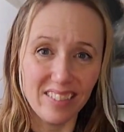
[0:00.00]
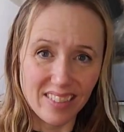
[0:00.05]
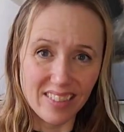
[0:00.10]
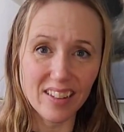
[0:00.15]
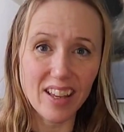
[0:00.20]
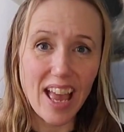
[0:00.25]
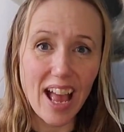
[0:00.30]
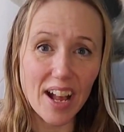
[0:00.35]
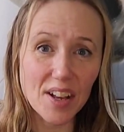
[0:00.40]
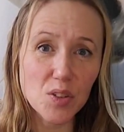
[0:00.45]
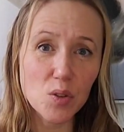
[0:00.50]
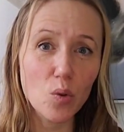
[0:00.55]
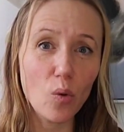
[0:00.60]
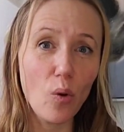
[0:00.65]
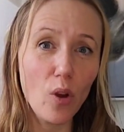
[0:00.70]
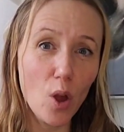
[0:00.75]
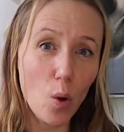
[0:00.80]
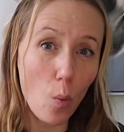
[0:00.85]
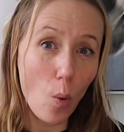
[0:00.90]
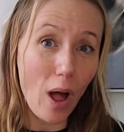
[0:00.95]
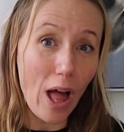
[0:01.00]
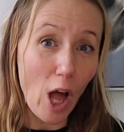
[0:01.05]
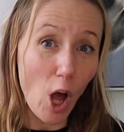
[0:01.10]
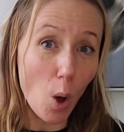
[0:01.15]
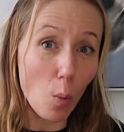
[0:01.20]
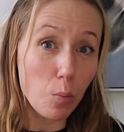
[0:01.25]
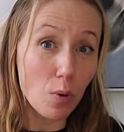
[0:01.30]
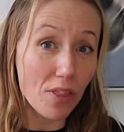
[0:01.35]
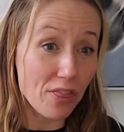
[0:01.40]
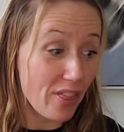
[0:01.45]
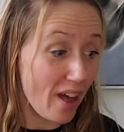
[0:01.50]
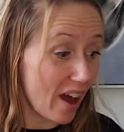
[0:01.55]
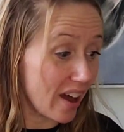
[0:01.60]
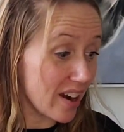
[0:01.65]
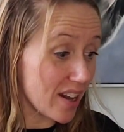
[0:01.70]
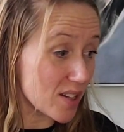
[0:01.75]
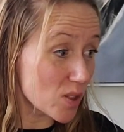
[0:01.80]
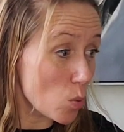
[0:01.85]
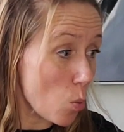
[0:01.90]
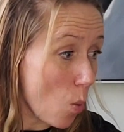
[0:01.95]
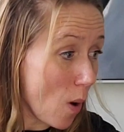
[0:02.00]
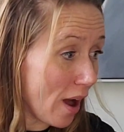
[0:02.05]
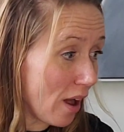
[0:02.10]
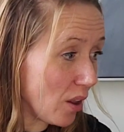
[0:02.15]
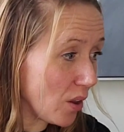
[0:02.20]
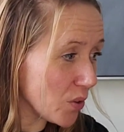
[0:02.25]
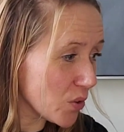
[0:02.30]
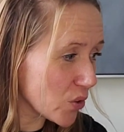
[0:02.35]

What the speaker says: the castor oil will help with that as well.